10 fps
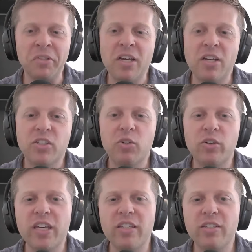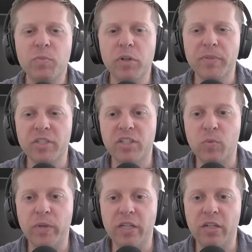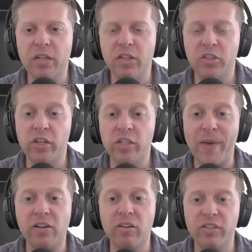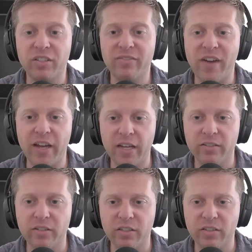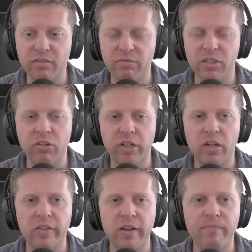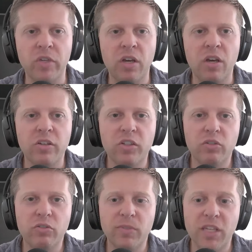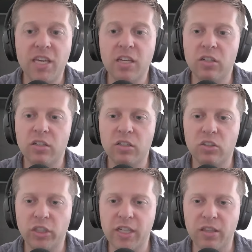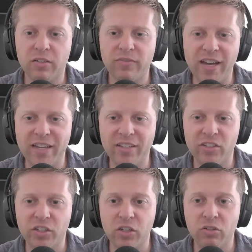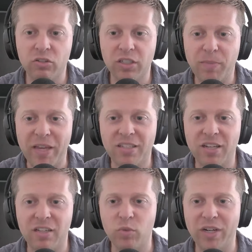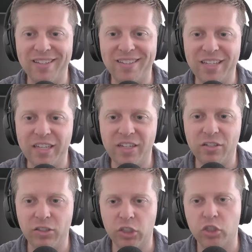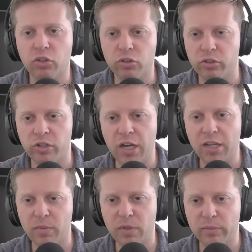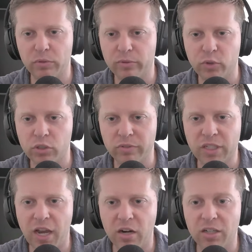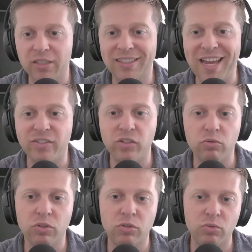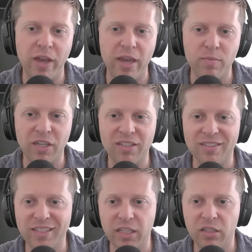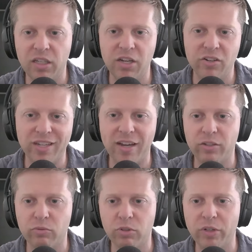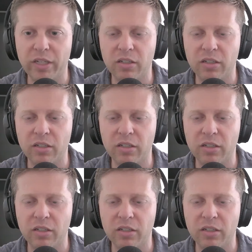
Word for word: So his purpose has been, so his background is in finance. That's his degree and all that. So he can look at their finances and go, look, based on what I see here, you're screwed. You're not going to be able to afford to retire unless you do A, B, and C. Here's how you do it.